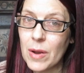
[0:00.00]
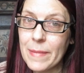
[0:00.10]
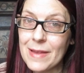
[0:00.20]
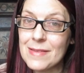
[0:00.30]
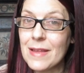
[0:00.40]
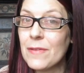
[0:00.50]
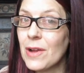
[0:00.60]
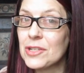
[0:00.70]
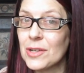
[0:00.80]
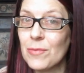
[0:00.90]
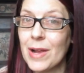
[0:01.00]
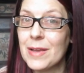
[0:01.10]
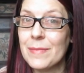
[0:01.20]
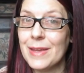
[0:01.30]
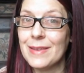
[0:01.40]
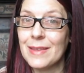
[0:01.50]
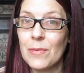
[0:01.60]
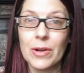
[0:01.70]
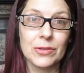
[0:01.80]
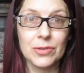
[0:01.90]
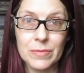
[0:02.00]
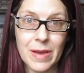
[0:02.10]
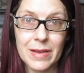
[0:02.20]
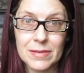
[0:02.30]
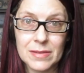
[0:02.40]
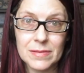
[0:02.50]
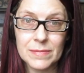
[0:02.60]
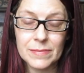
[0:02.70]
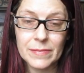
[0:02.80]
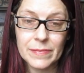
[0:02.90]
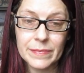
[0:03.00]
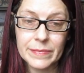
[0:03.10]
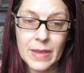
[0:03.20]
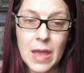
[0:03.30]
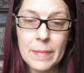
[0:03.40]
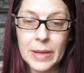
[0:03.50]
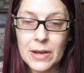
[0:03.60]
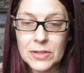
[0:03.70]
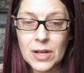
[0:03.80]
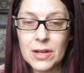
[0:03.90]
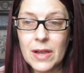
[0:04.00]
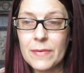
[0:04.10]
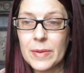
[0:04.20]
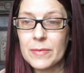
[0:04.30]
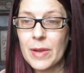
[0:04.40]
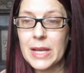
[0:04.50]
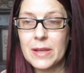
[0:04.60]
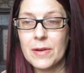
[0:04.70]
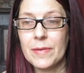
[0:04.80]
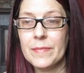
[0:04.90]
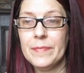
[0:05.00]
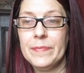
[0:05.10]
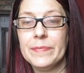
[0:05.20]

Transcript: wear masks. Now they're actually recommending they wear two masks. But here's our government right here.